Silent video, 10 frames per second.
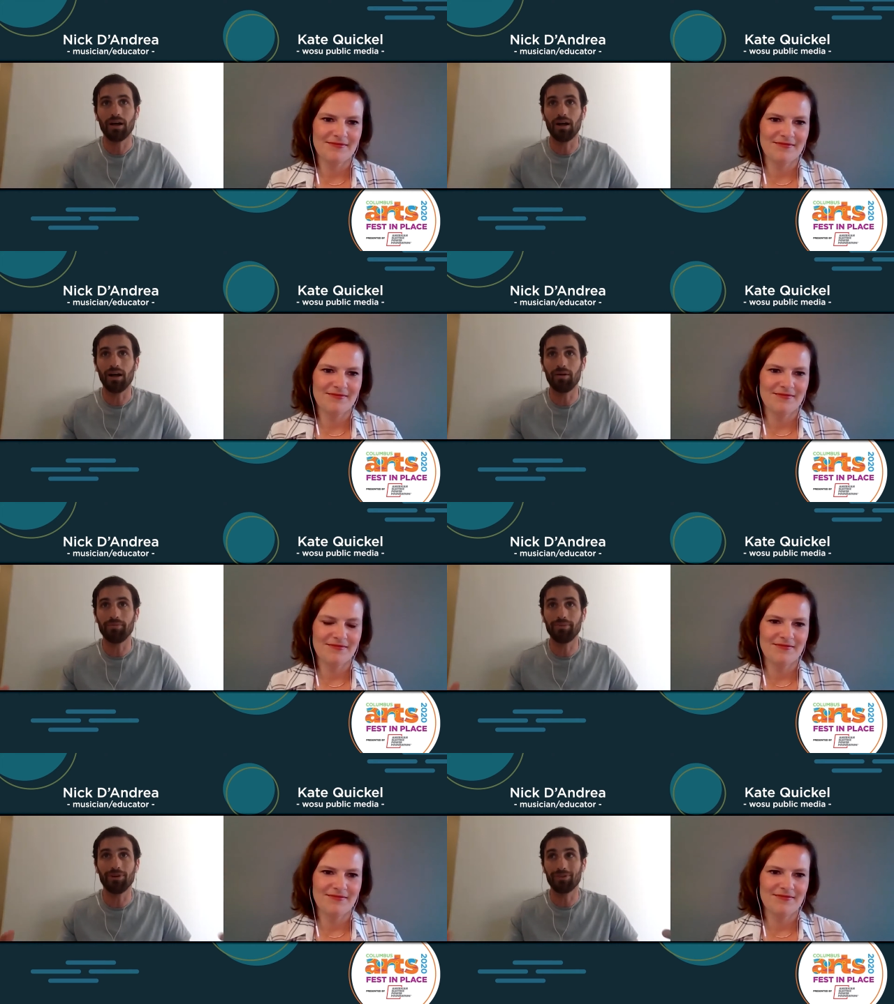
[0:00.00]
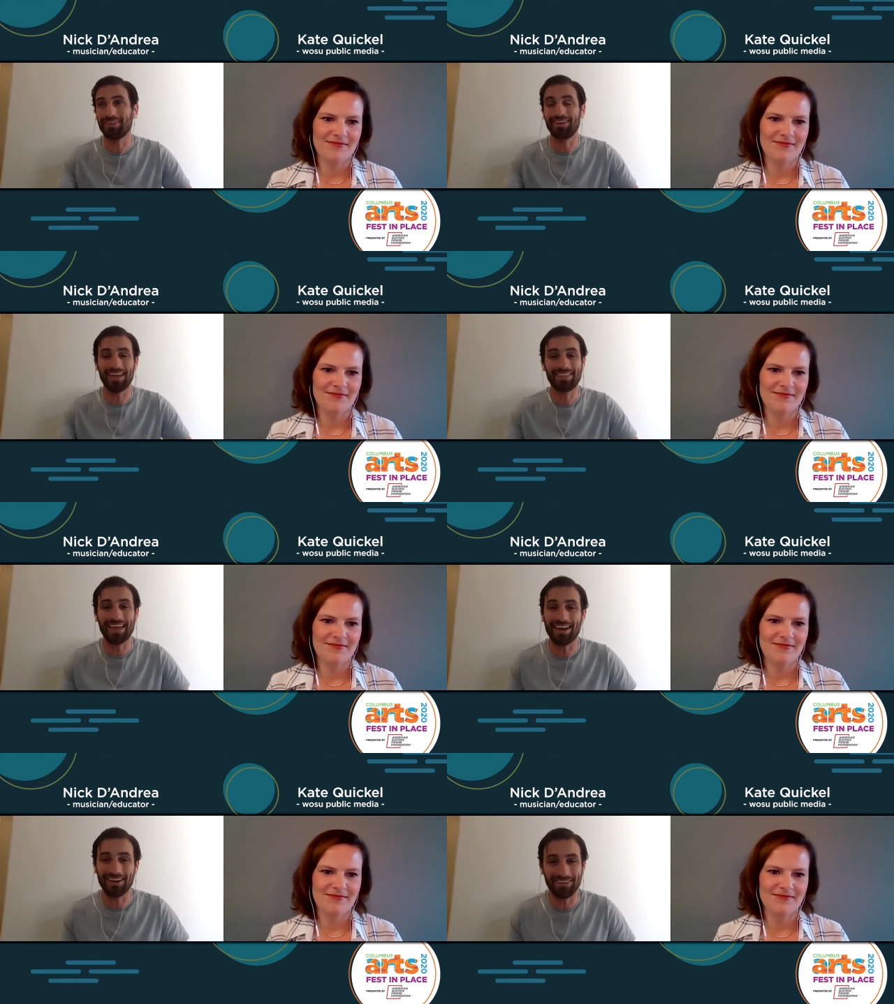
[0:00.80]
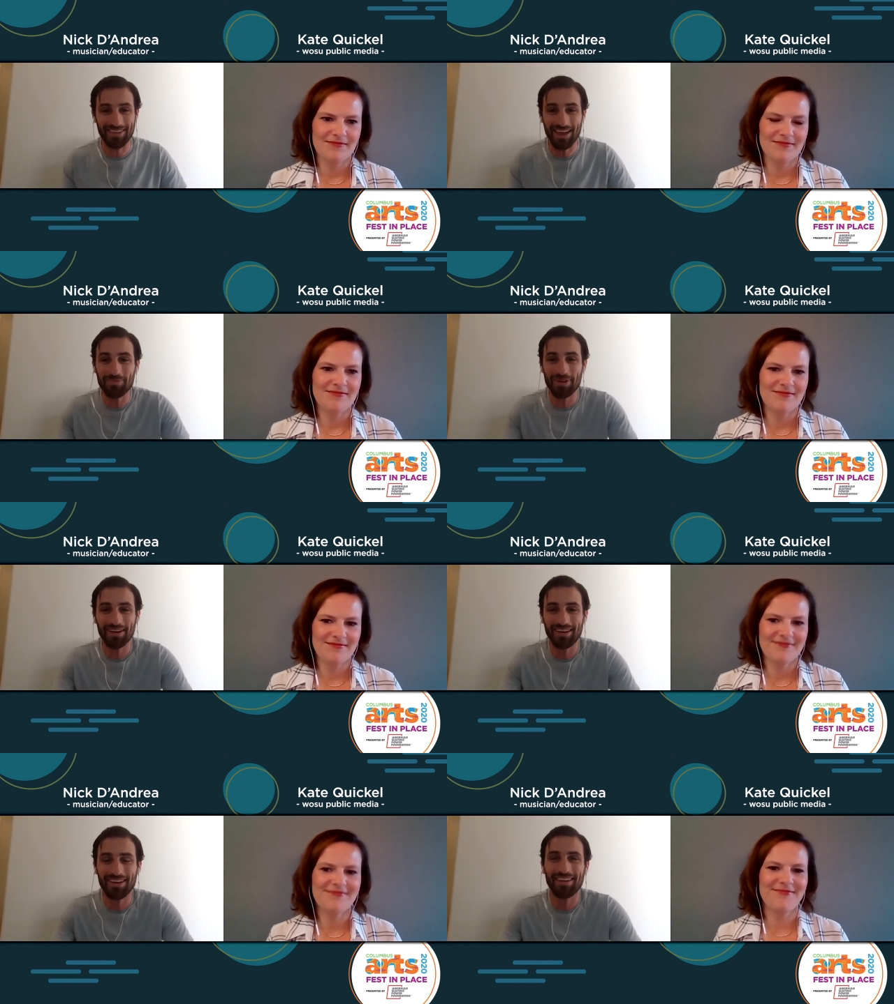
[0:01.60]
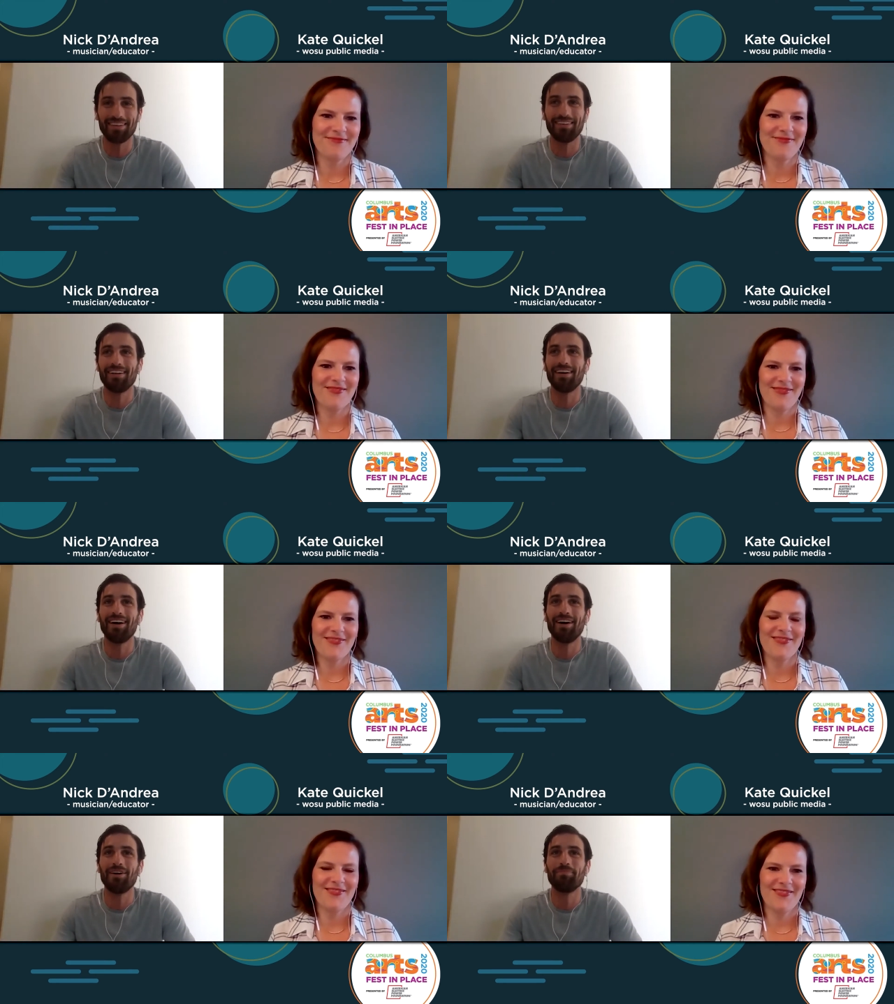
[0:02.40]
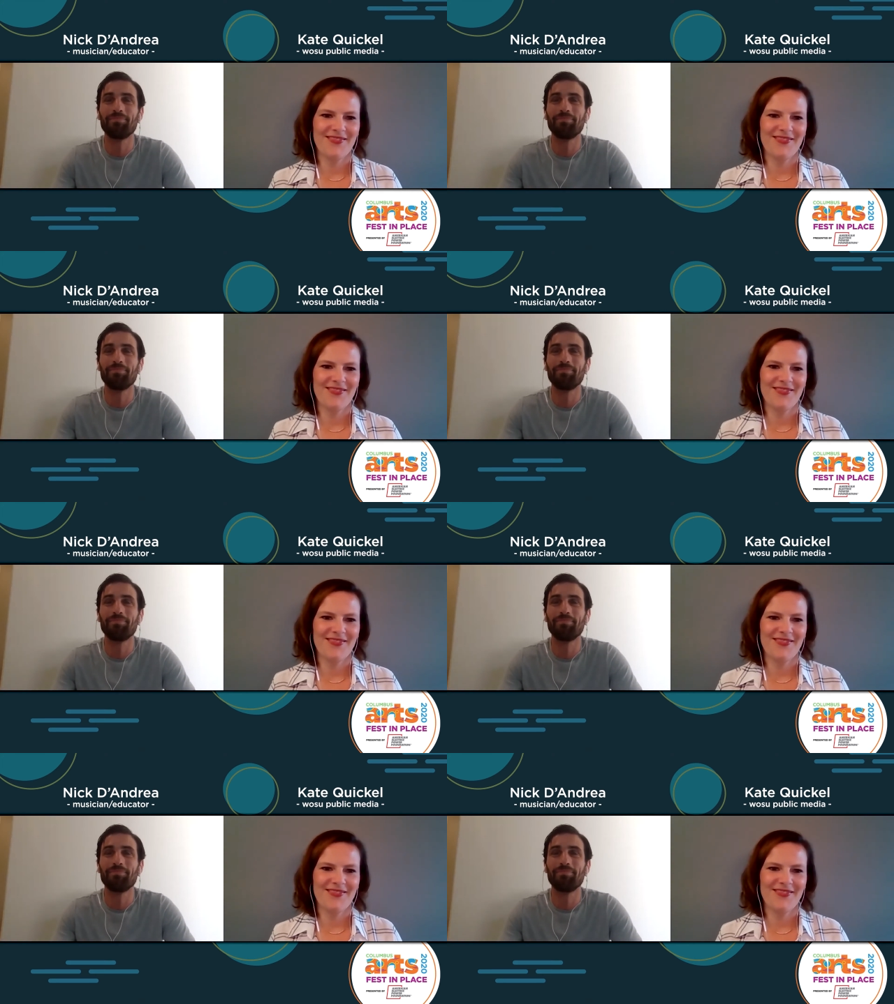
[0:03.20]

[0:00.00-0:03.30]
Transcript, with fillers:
Speaker 1: uh, you know to get that entertainment and um,